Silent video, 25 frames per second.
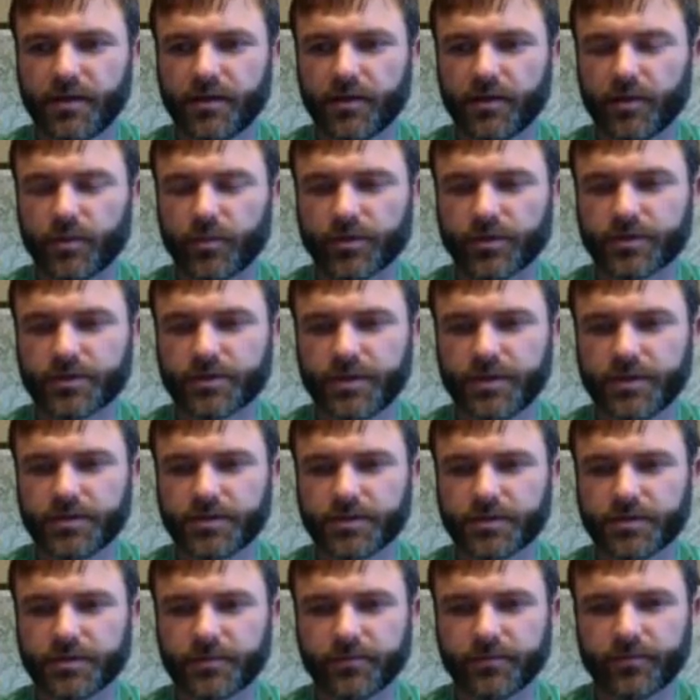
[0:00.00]
the
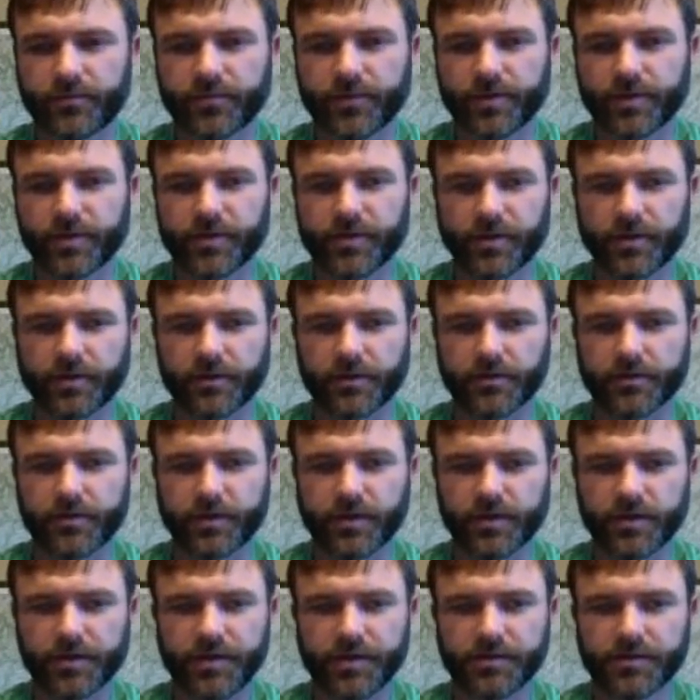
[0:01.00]
procedure,
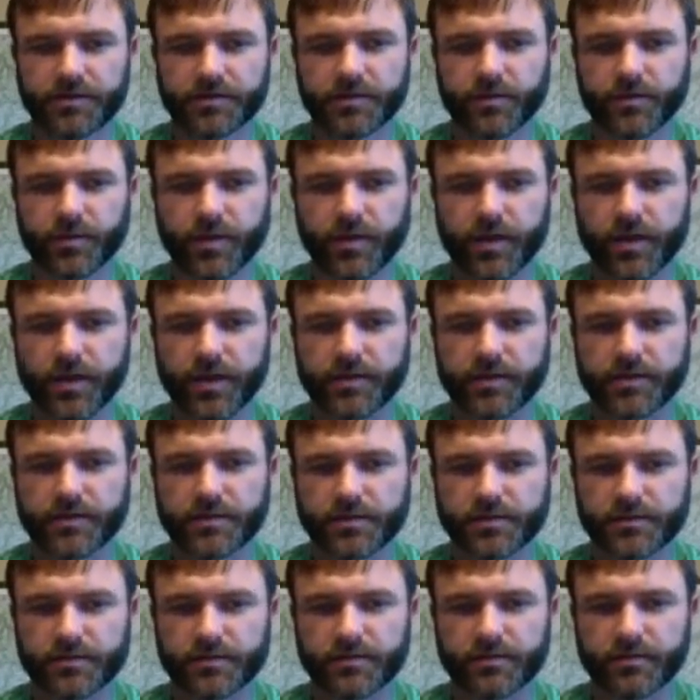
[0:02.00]
including needed
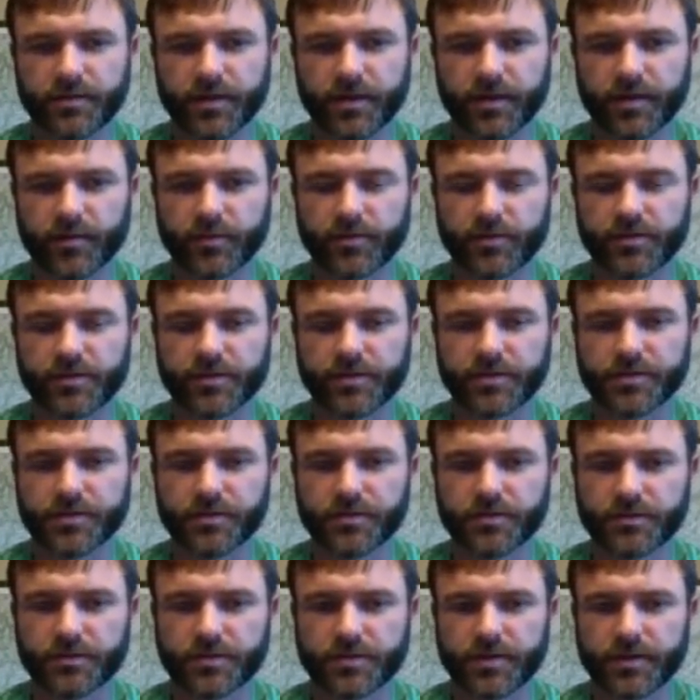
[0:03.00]
supplies and the
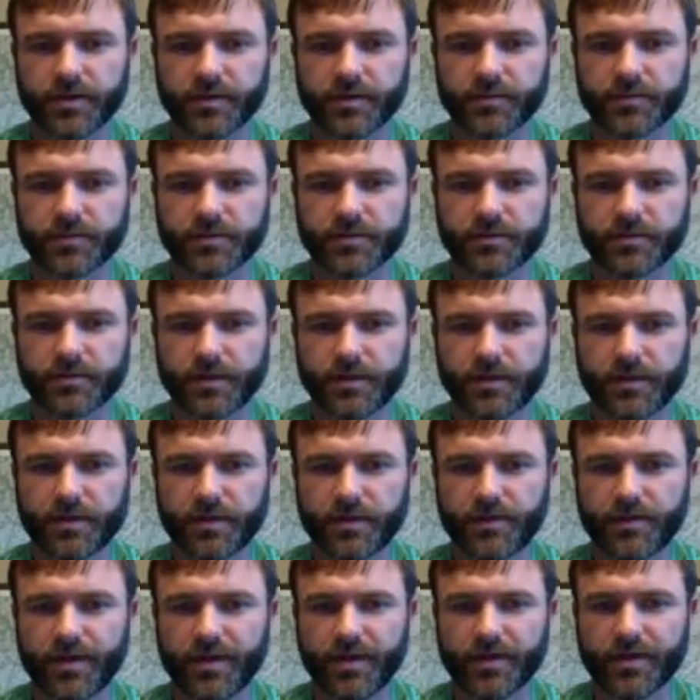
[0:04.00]
procedural steps,
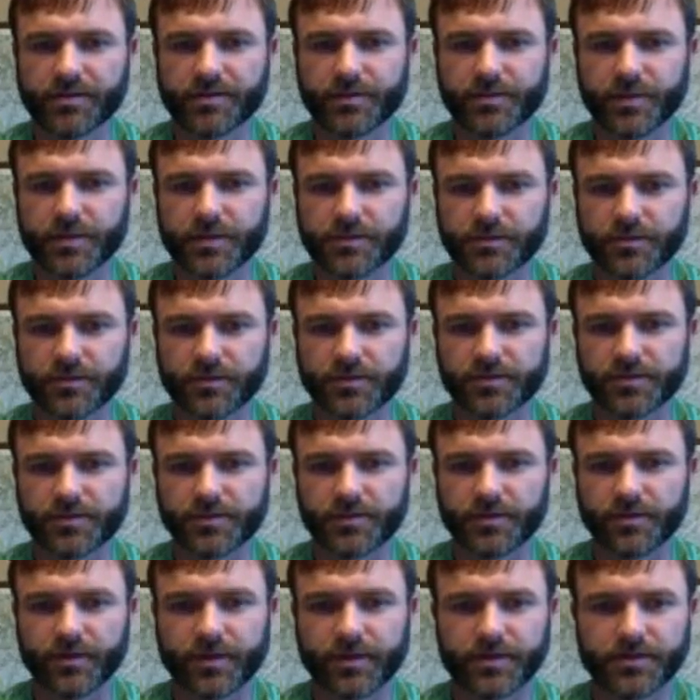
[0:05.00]
and special
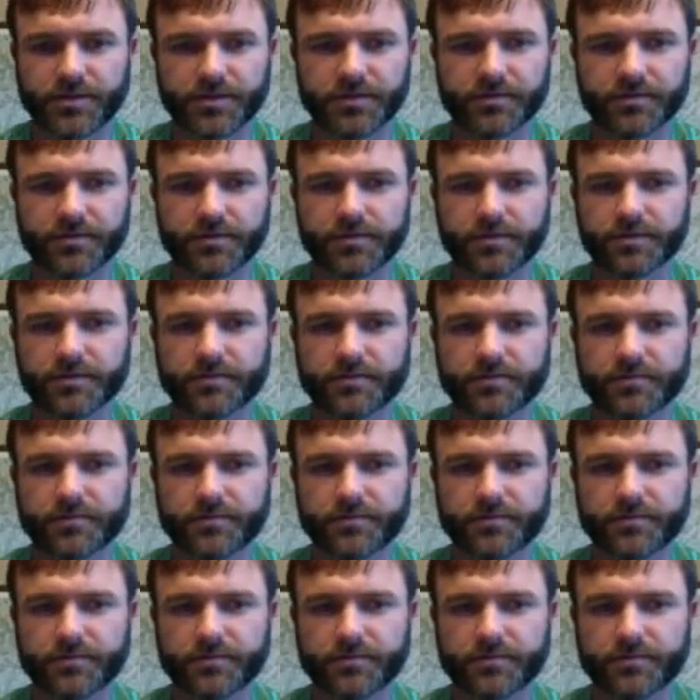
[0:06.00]
considerations.